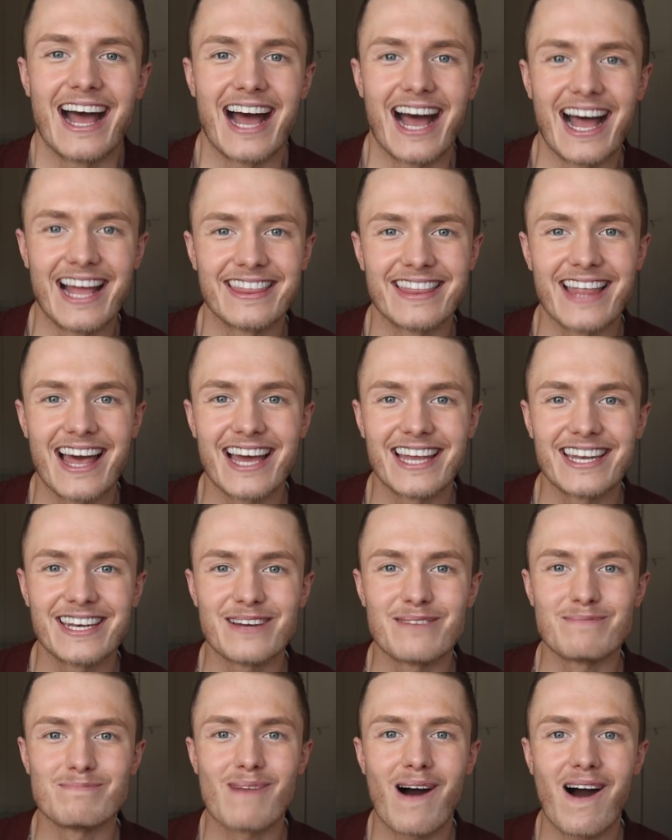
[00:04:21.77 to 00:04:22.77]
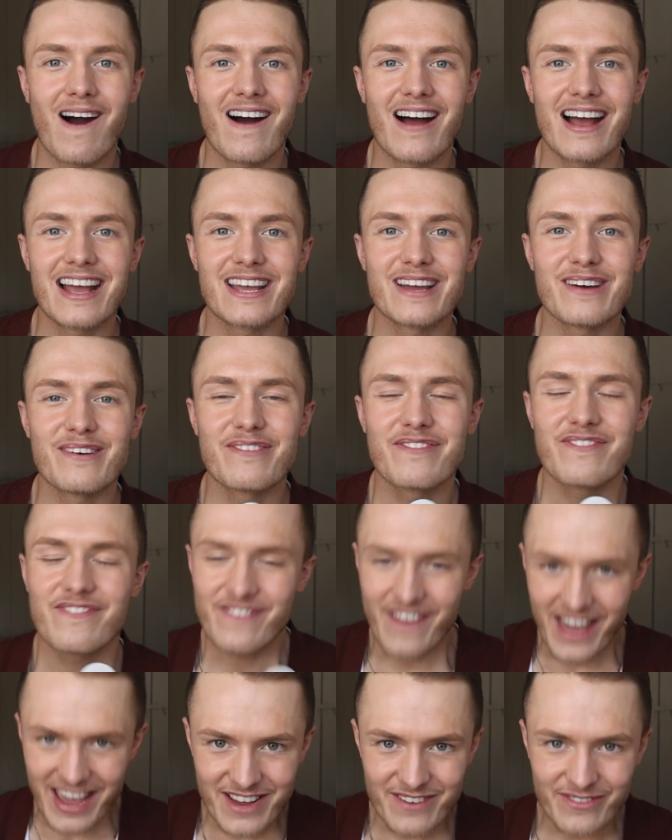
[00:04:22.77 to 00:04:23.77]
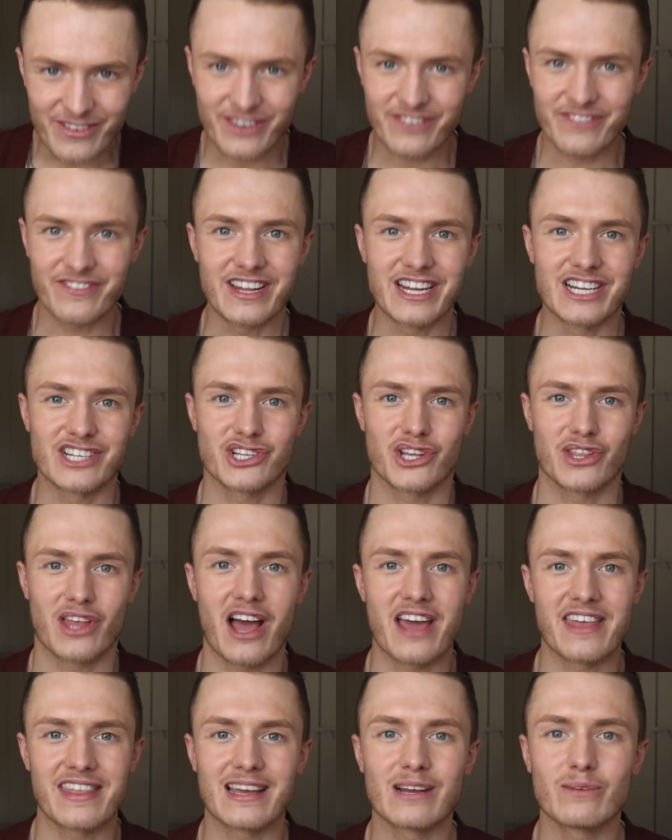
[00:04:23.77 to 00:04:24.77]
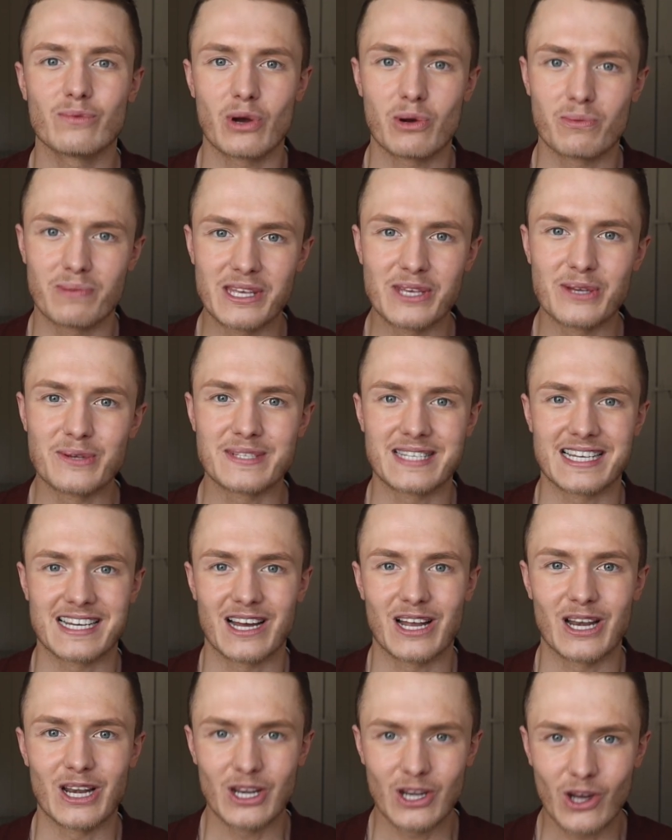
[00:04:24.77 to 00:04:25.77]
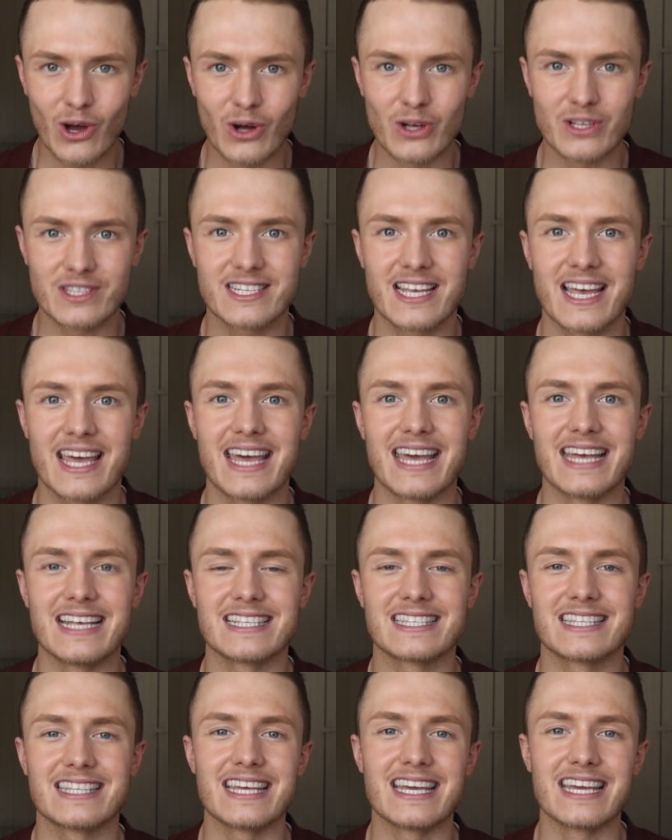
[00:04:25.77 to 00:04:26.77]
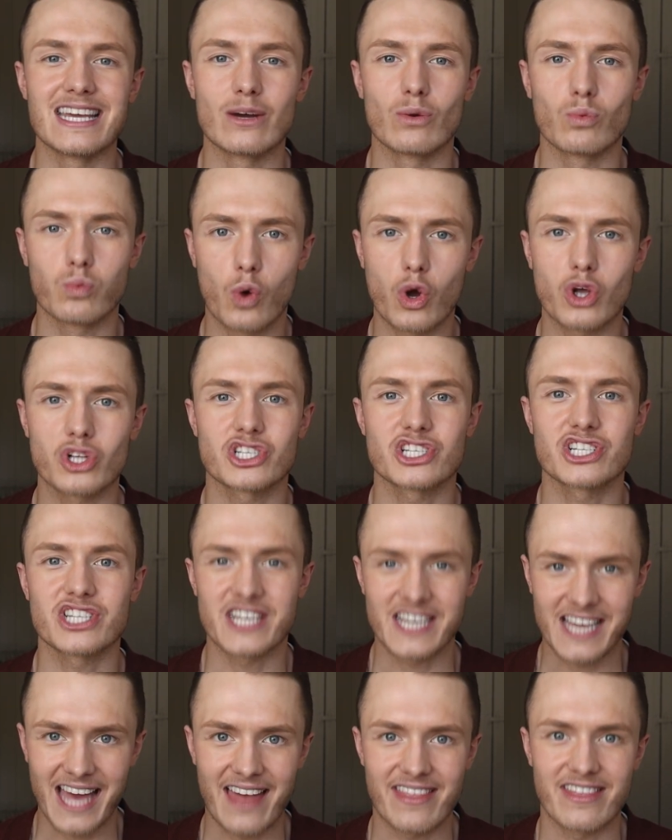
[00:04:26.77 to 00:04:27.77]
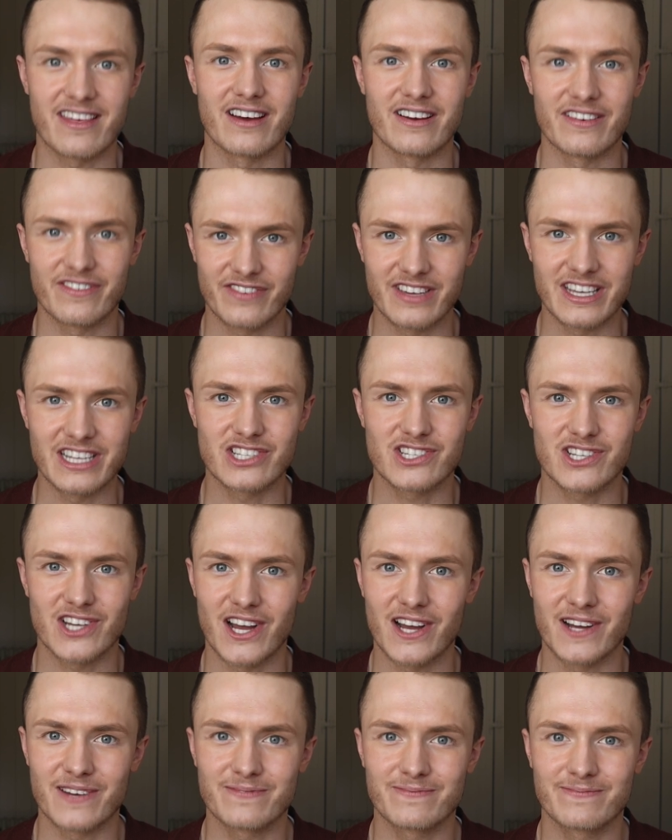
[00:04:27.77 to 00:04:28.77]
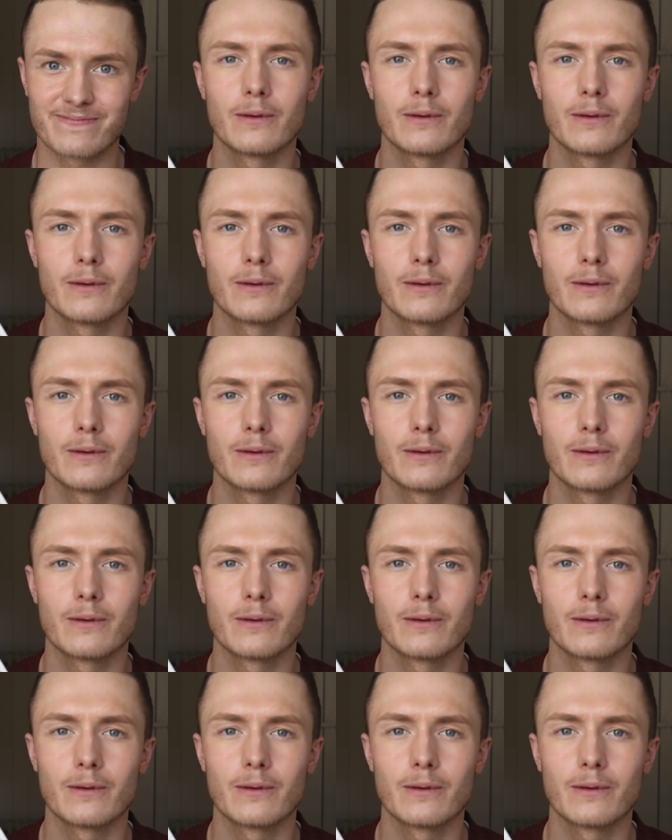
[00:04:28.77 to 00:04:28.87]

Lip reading: And then my favorite feature that I think we'll be using a lot is the Watch Together feature.